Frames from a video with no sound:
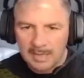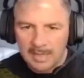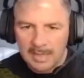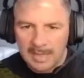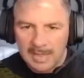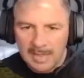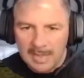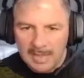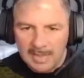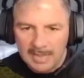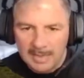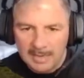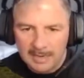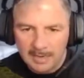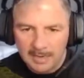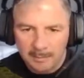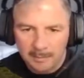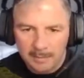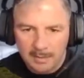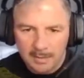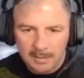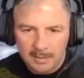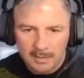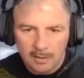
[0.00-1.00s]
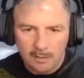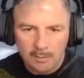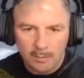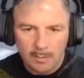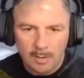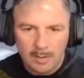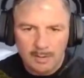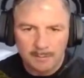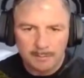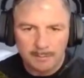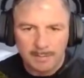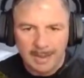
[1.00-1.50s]
and I'm going to go
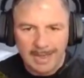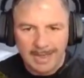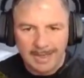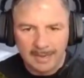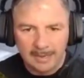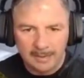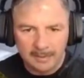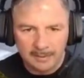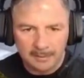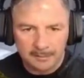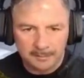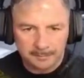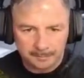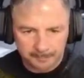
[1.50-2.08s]
one back